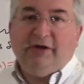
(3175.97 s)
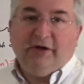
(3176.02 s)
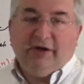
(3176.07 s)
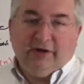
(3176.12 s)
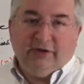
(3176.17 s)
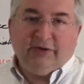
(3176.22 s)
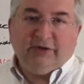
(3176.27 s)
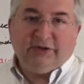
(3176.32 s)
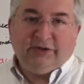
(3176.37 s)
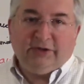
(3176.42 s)

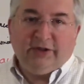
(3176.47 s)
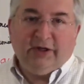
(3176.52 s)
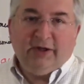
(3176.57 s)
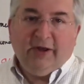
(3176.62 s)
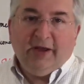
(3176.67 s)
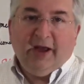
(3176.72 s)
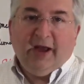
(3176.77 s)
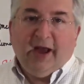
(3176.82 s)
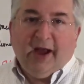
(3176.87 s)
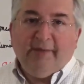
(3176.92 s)
years.
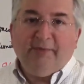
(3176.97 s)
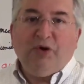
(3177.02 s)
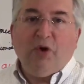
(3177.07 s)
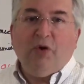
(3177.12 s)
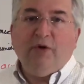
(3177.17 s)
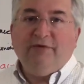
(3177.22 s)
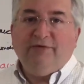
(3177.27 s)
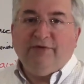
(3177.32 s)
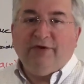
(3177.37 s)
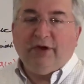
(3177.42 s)
I'm
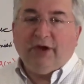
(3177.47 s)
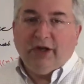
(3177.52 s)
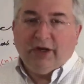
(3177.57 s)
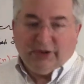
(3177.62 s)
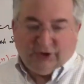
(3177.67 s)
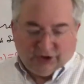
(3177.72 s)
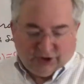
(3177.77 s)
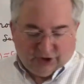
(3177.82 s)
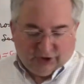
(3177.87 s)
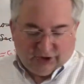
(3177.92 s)
going for
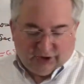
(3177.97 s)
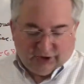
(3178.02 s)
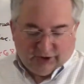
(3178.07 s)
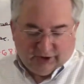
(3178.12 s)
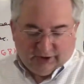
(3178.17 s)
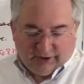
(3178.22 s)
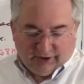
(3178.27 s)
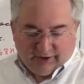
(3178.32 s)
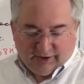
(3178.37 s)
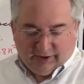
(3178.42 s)
lunch.
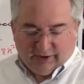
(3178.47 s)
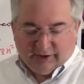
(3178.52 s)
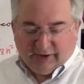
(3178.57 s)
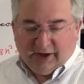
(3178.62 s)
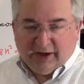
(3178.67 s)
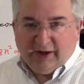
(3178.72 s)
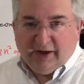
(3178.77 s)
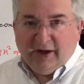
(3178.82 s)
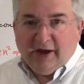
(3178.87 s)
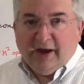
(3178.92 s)

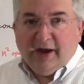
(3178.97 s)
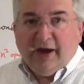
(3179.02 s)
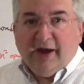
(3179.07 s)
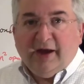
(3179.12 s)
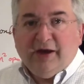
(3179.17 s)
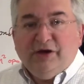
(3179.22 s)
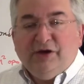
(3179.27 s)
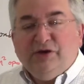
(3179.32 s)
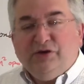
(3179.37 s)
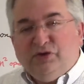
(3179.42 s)
Okay,
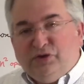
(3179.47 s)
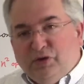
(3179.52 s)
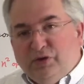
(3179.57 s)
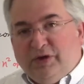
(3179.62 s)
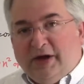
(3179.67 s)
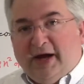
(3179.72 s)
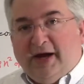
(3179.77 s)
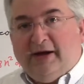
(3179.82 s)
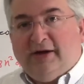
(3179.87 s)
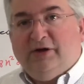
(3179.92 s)
you do
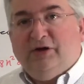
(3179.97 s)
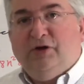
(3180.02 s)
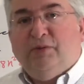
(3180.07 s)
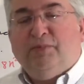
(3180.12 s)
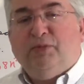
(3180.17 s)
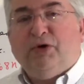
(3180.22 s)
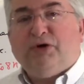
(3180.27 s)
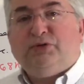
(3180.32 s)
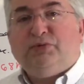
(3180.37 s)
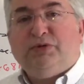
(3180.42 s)
that, your
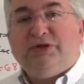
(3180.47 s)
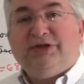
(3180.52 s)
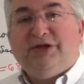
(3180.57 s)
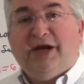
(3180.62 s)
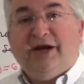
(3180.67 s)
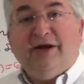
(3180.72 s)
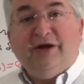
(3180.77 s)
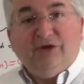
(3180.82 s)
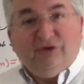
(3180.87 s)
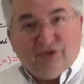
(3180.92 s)
boss will
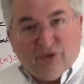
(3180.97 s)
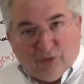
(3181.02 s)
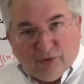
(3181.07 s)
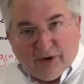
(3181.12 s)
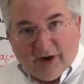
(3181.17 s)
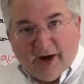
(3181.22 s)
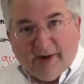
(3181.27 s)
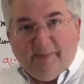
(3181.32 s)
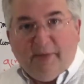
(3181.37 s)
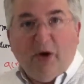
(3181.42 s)
say, don't
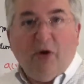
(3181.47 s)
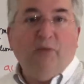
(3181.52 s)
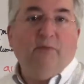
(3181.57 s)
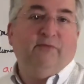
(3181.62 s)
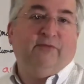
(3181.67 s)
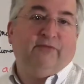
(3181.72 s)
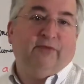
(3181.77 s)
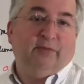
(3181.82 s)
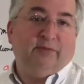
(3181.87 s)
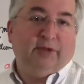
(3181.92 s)
come home
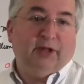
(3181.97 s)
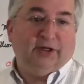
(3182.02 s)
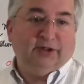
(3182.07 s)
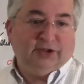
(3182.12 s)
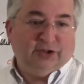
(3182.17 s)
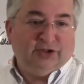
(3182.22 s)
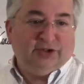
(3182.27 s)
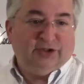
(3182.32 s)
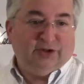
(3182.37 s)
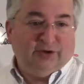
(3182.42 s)
from
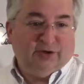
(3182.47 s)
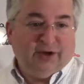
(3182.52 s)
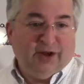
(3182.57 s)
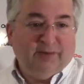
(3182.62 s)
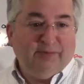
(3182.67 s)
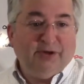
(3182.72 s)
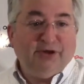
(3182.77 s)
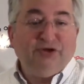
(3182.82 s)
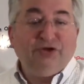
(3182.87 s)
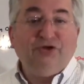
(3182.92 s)
lunch, okay,
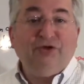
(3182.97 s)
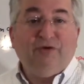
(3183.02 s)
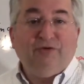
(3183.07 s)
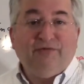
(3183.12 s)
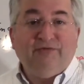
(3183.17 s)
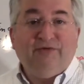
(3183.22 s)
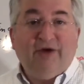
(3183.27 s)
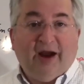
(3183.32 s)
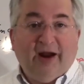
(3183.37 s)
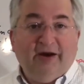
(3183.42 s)
because you're
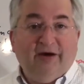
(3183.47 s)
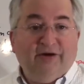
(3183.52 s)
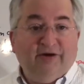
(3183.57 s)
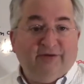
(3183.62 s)
fired,